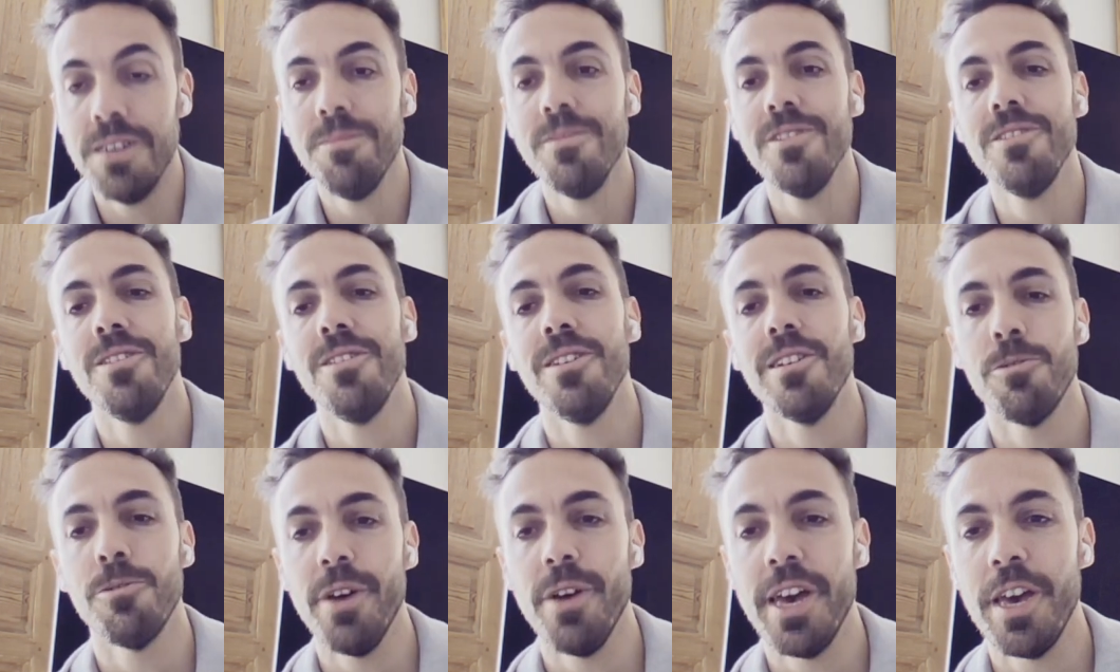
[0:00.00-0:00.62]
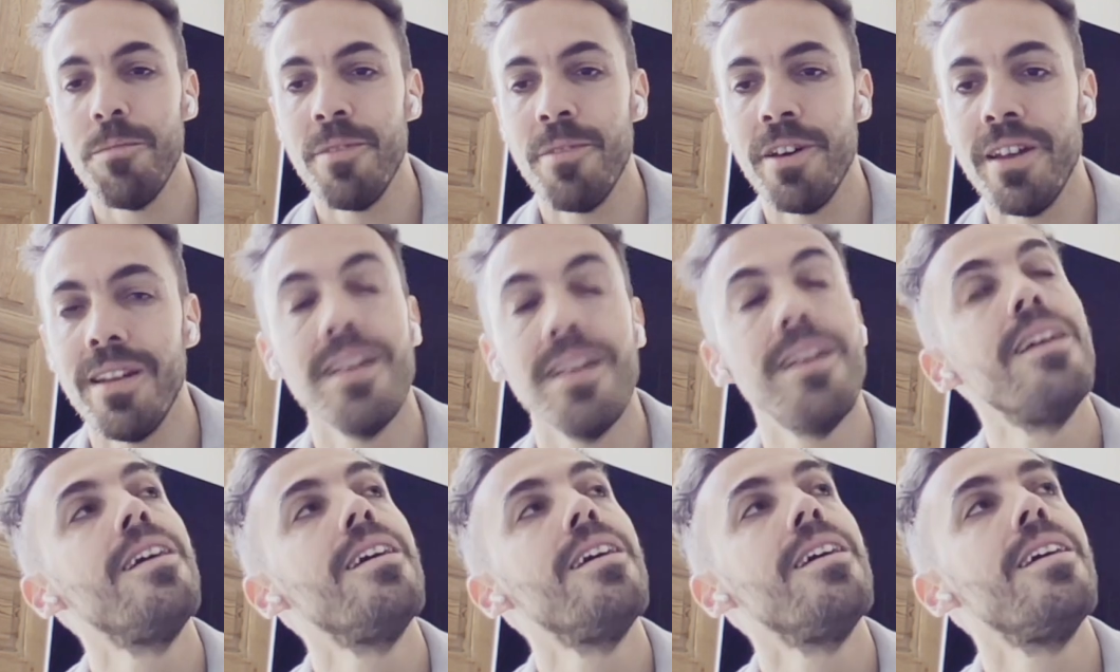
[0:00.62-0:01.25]
come a long way, but
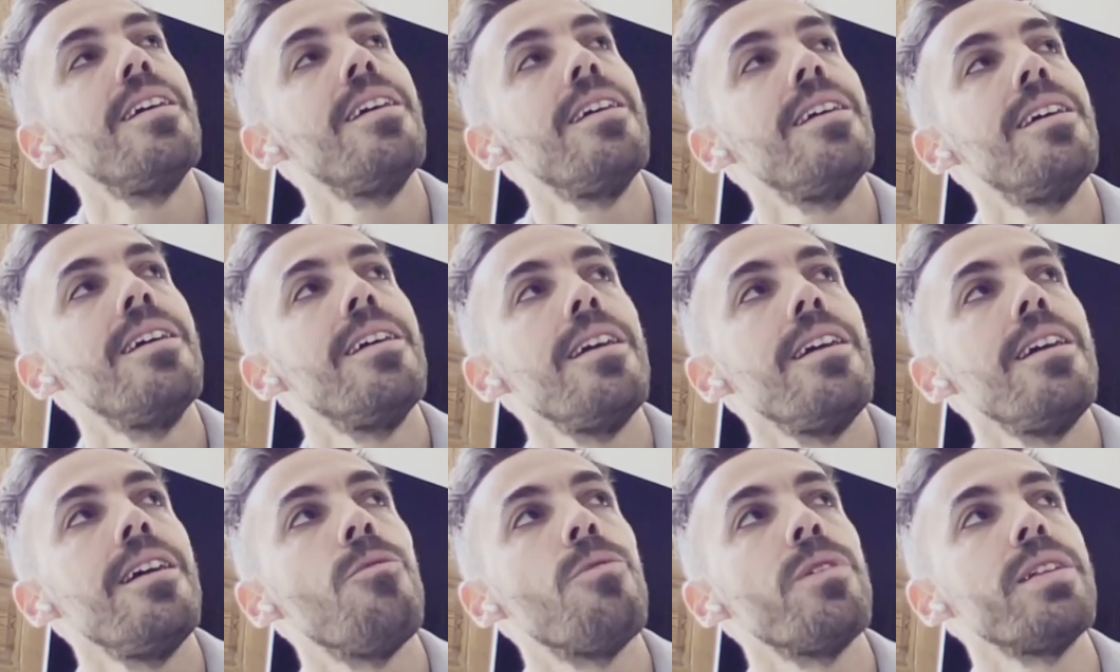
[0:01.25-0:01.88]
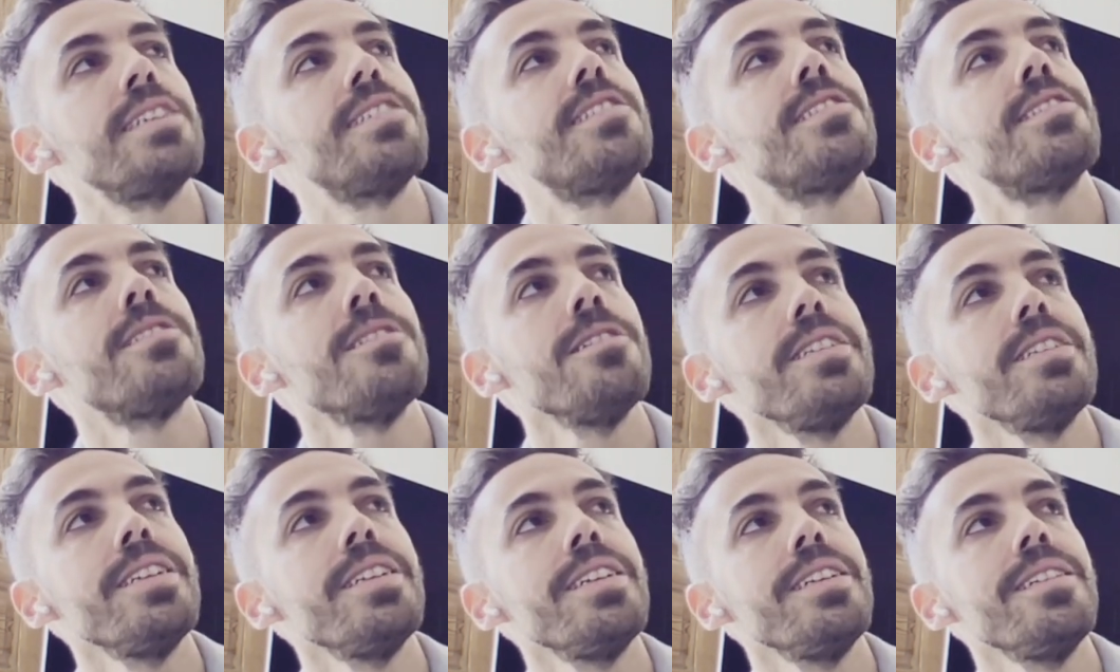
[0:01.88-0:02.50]
uh, when I
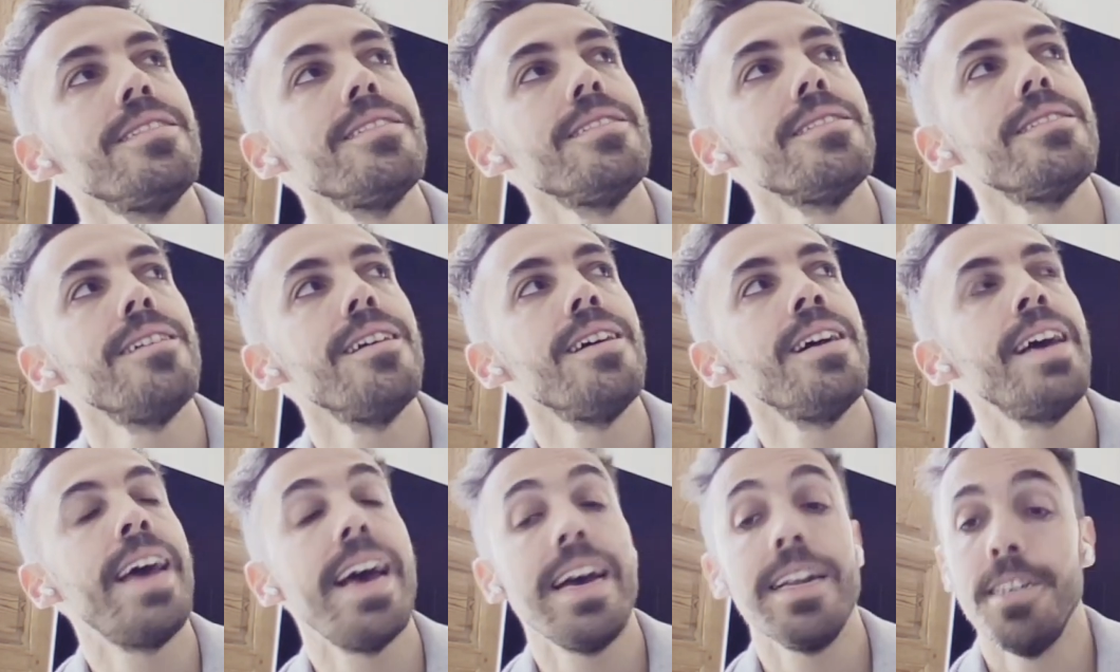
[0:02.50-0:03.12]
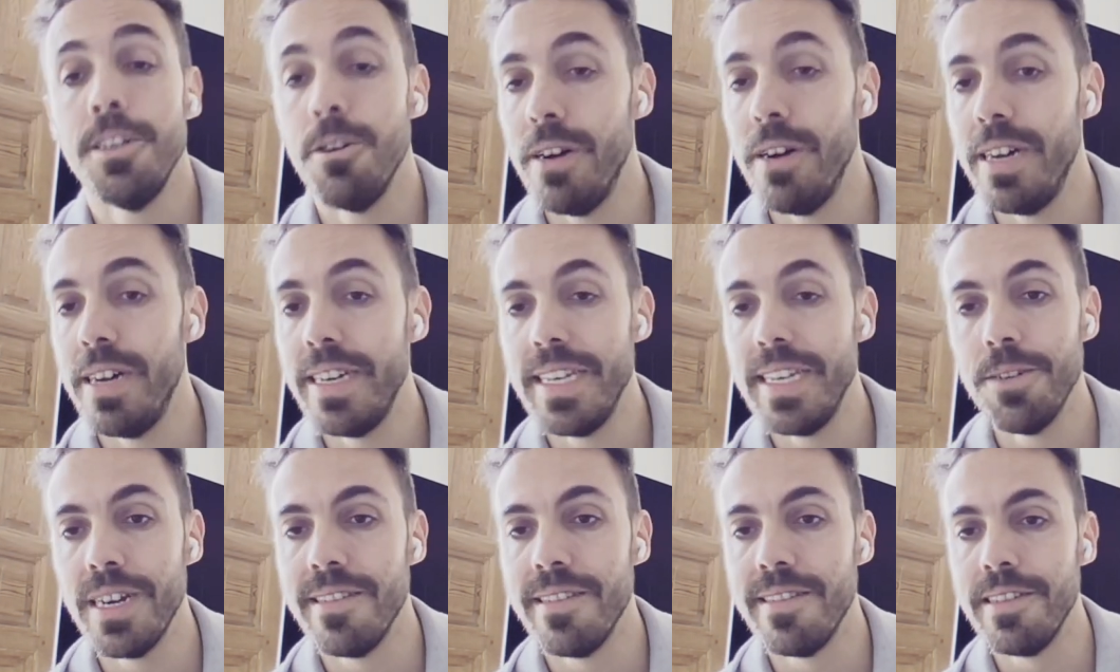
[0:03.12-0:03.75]
started, I had no
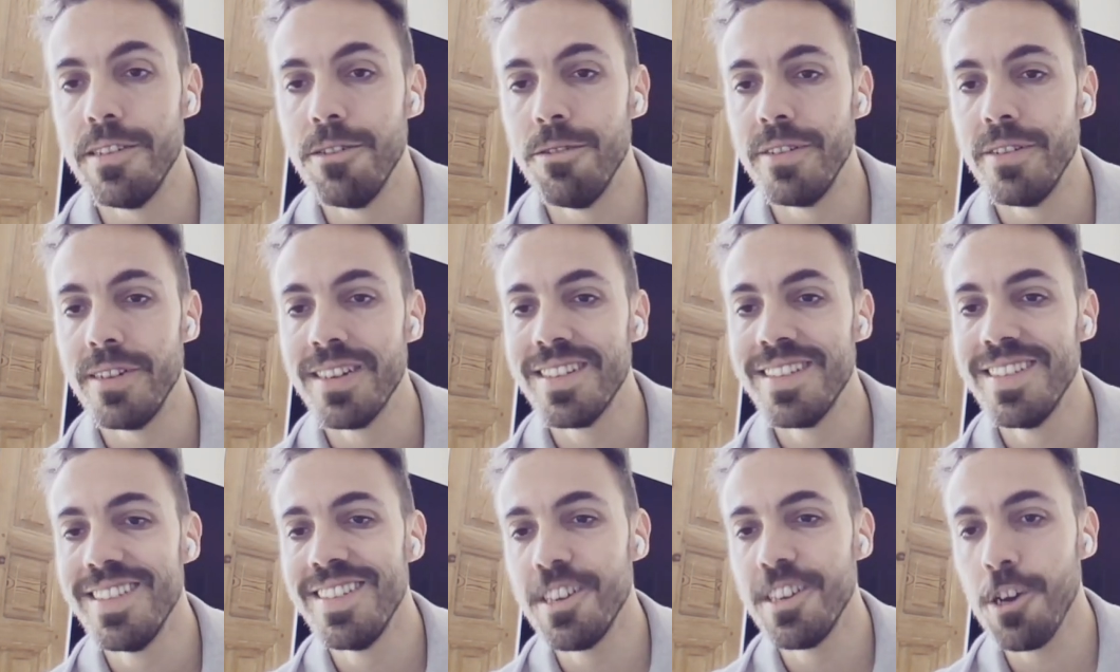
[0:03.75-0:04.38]
idea what I was doing.